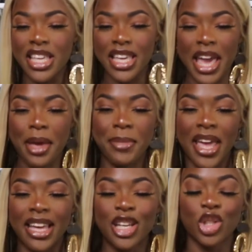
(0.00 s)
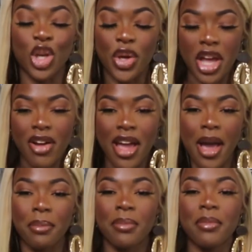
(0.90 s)
You get me? So here I
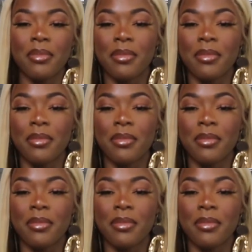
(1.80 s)
am